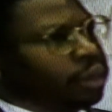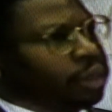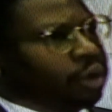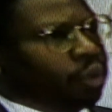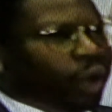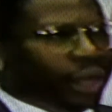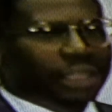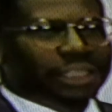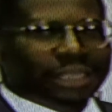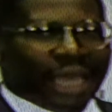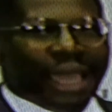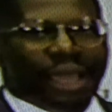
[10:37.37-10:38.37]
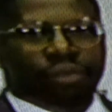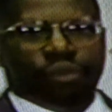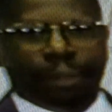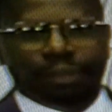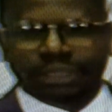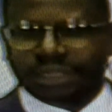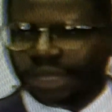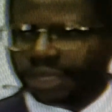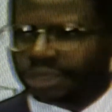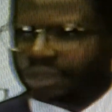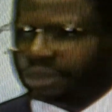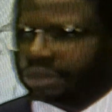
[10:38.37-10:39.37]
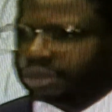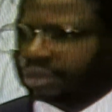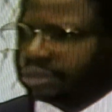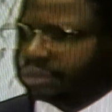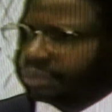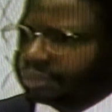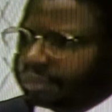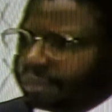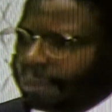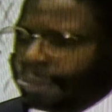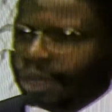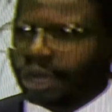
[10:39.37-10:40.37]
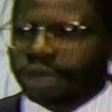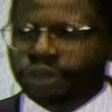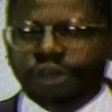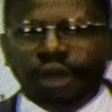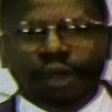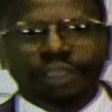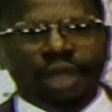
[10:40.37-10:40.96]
What does sand represent? You know,